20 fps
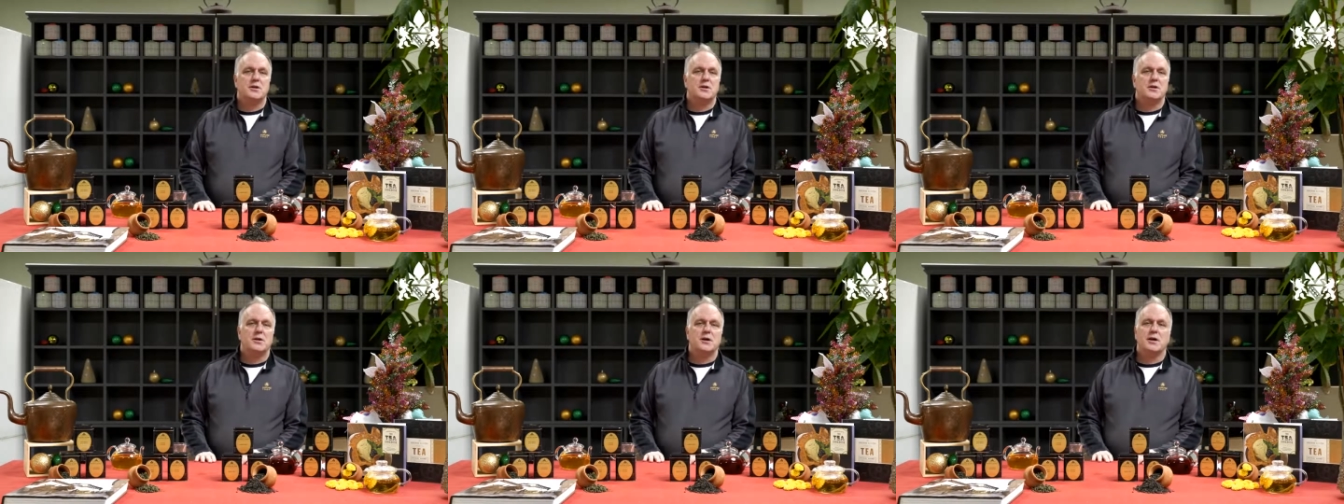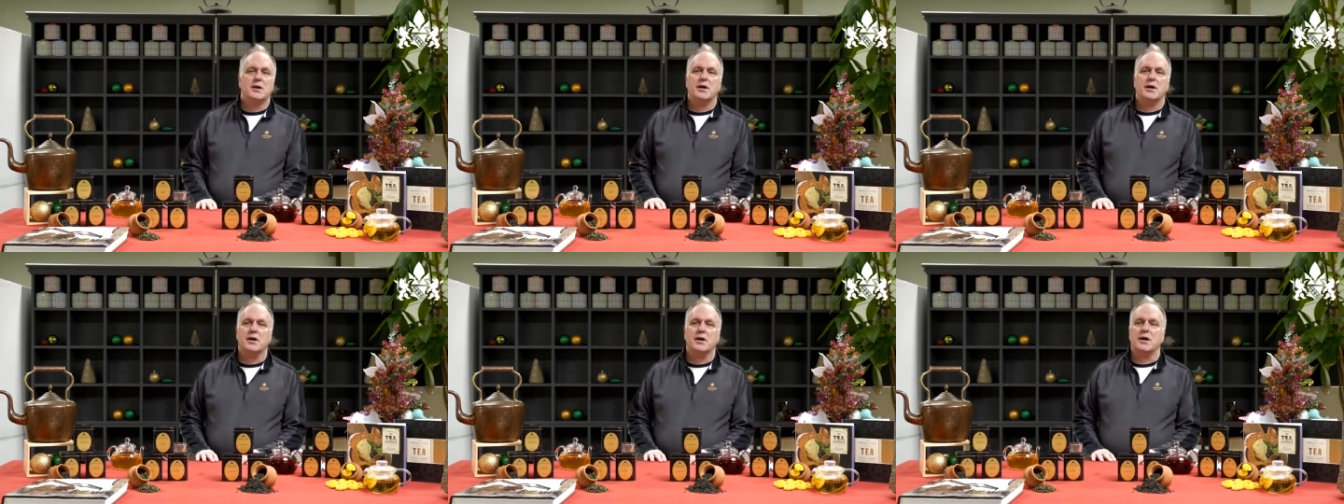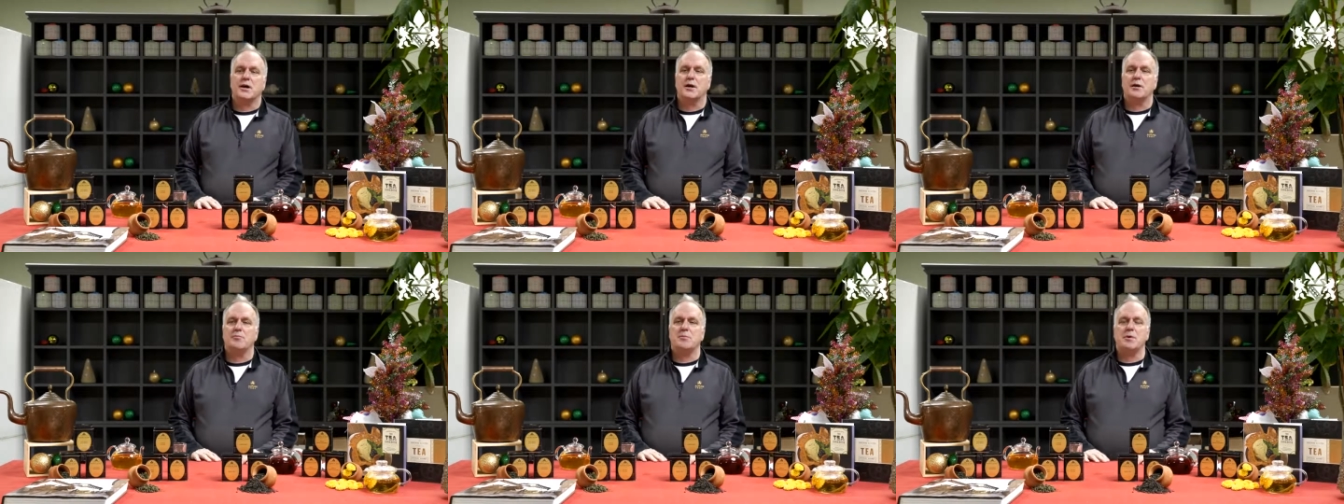Maybe you
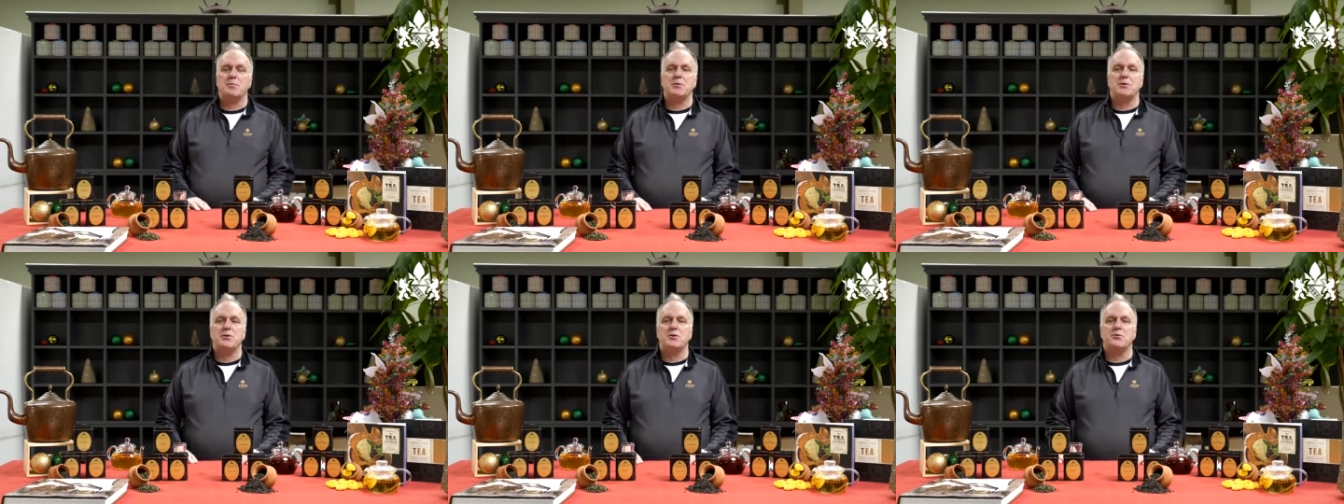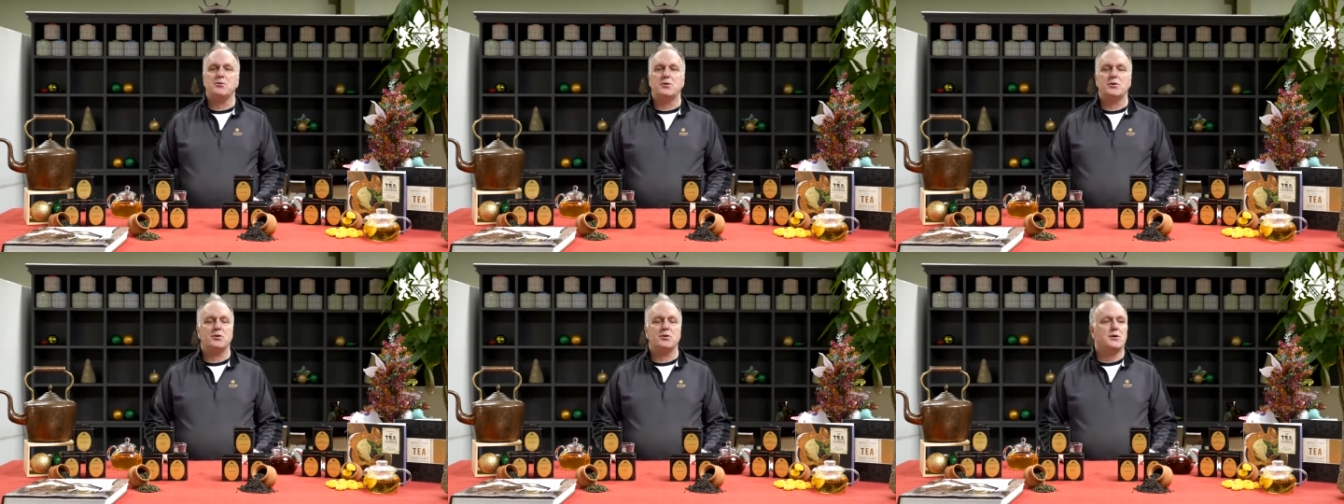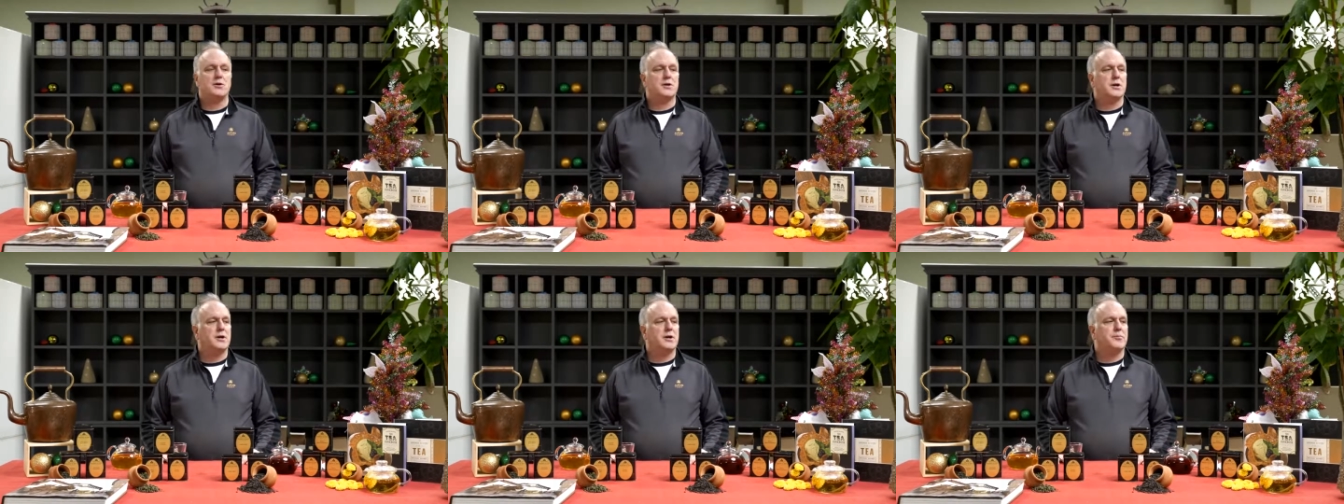could,
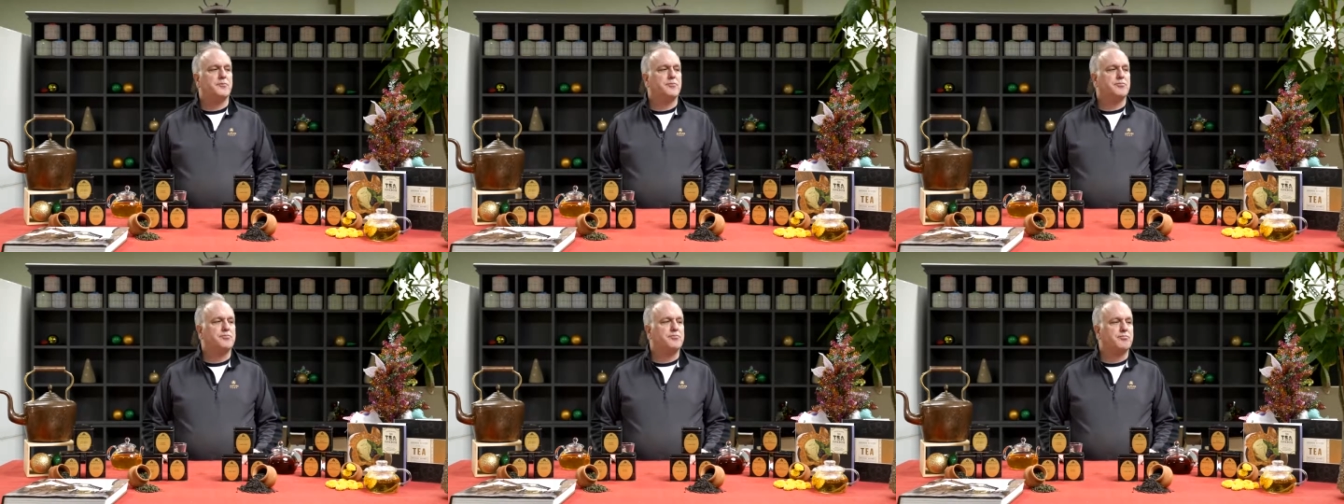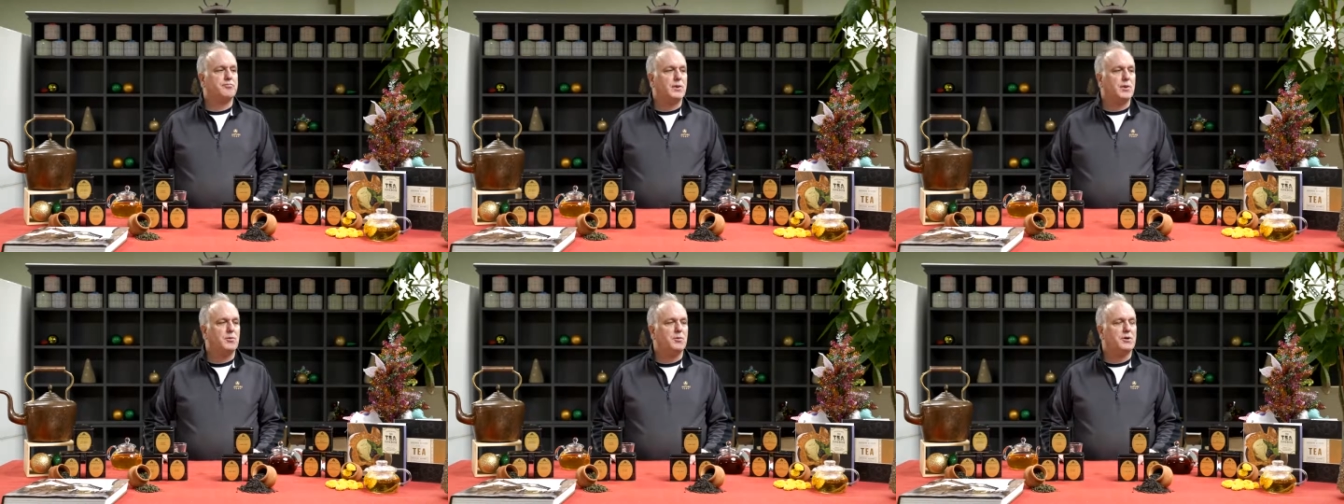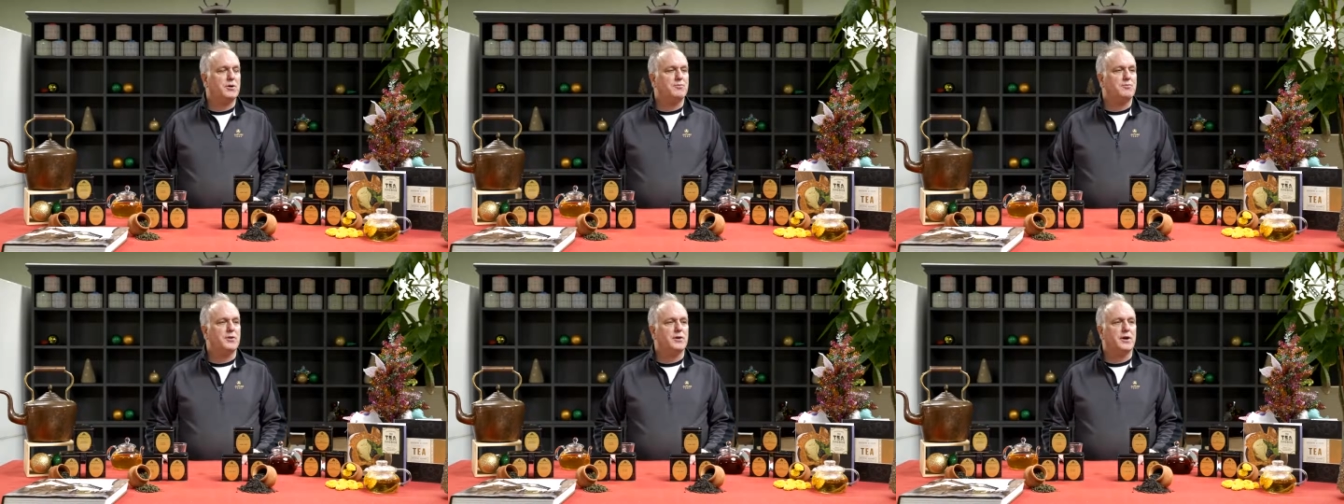we could figure out how many
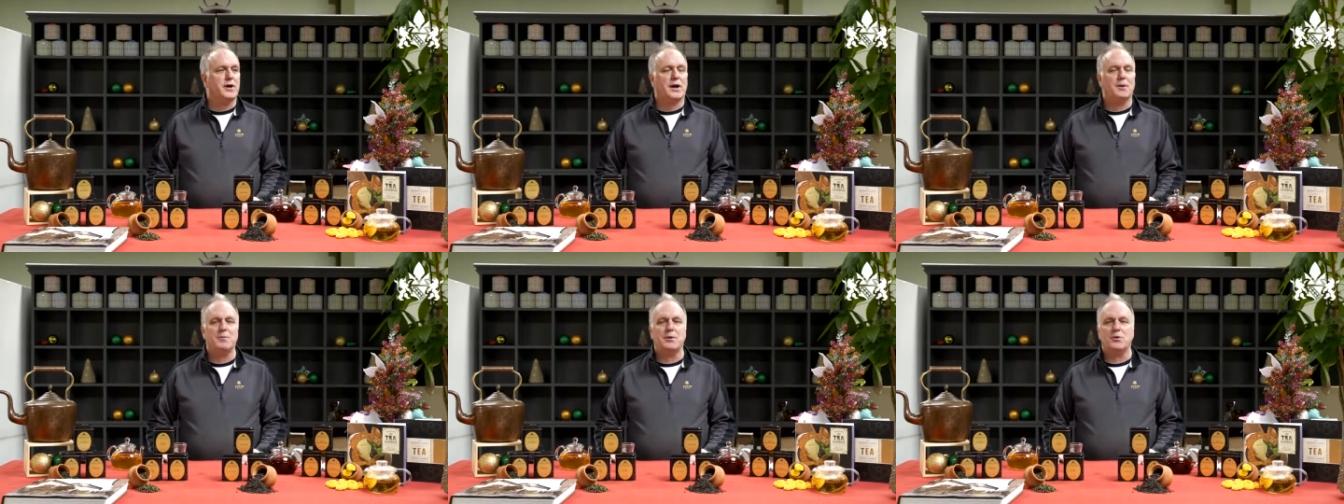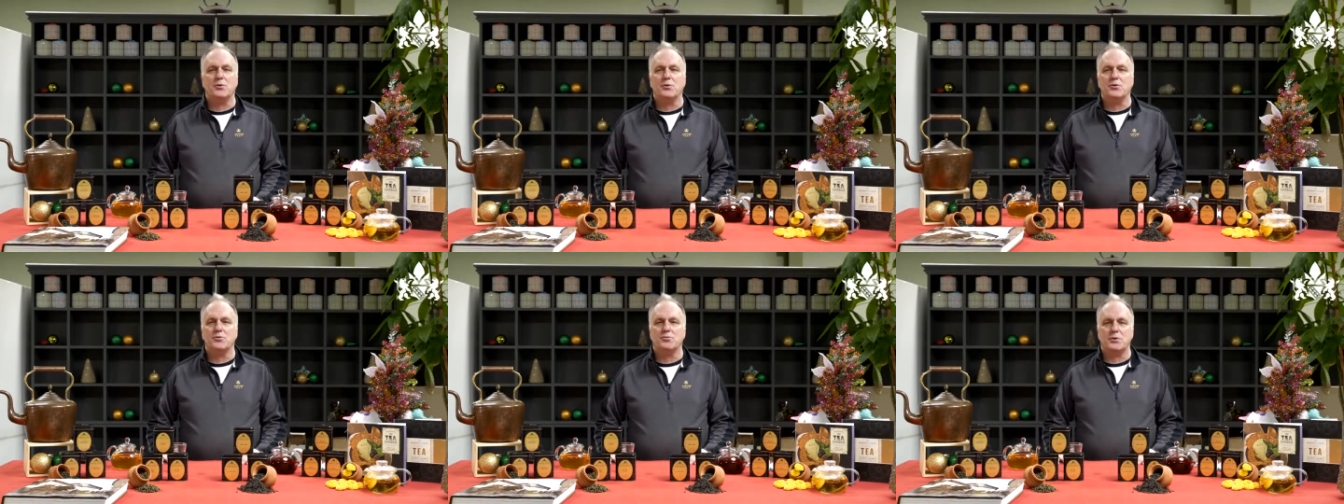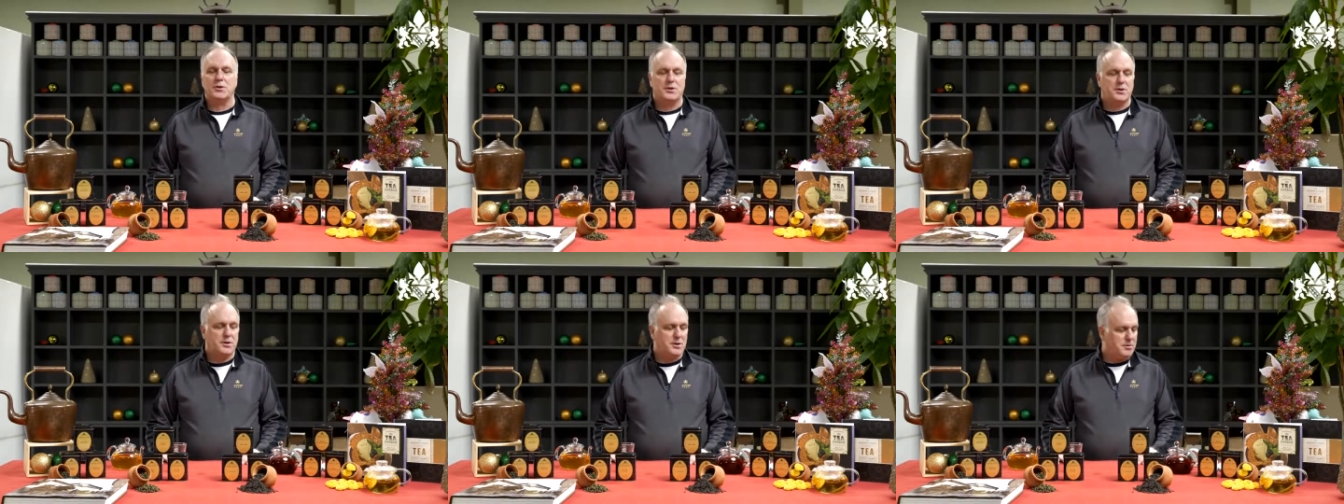orders we did.
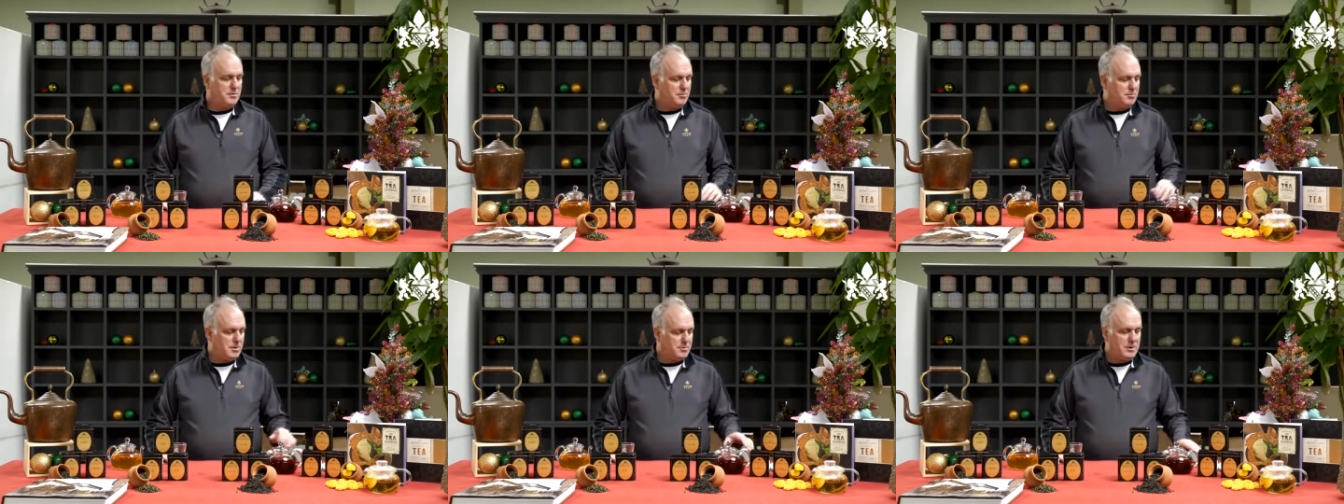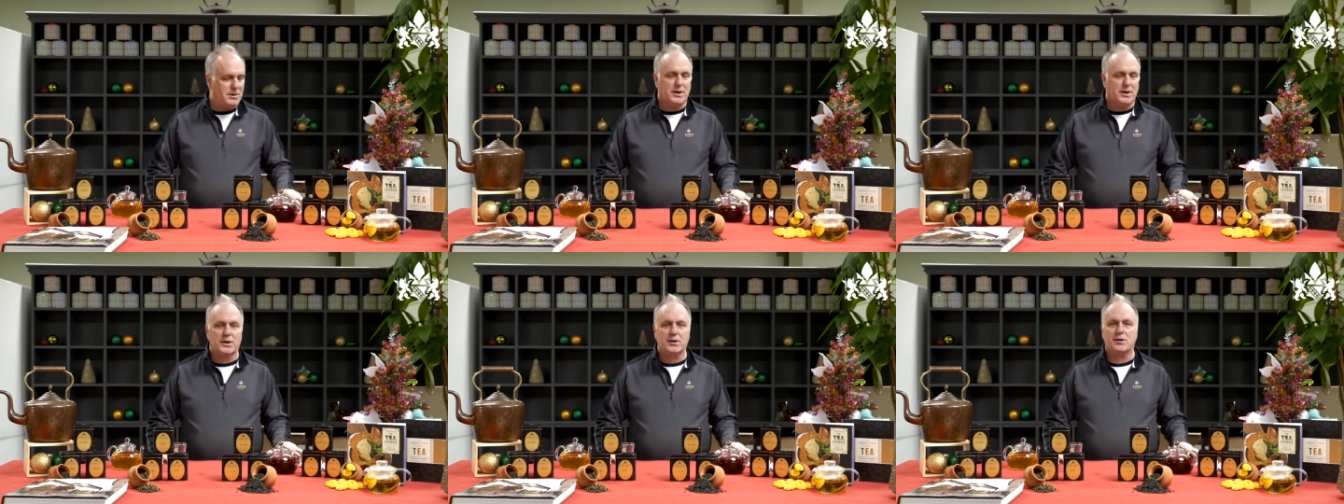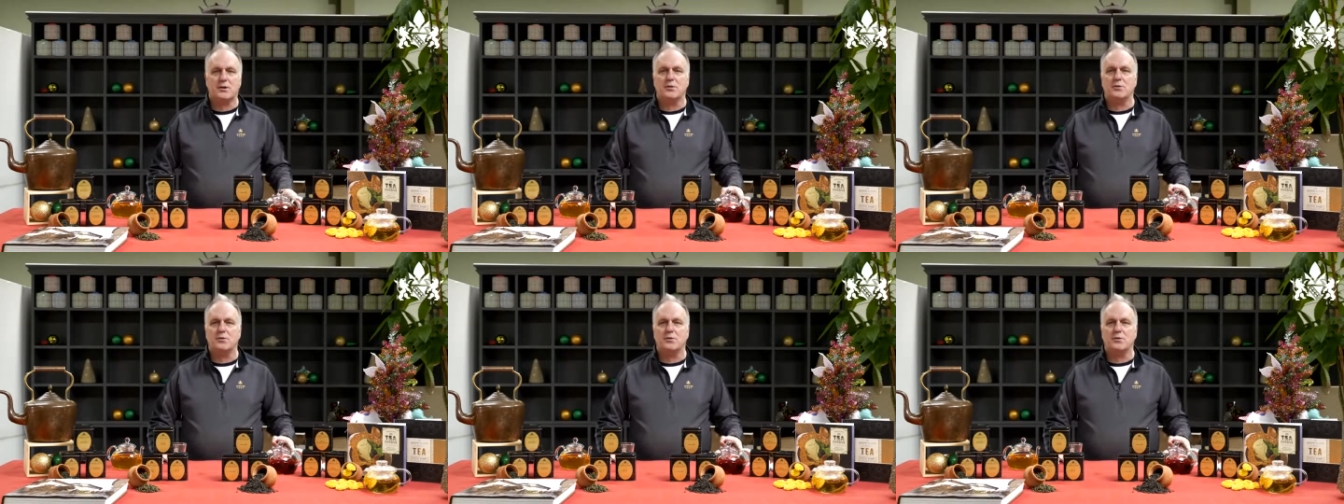Maybe I could do it since.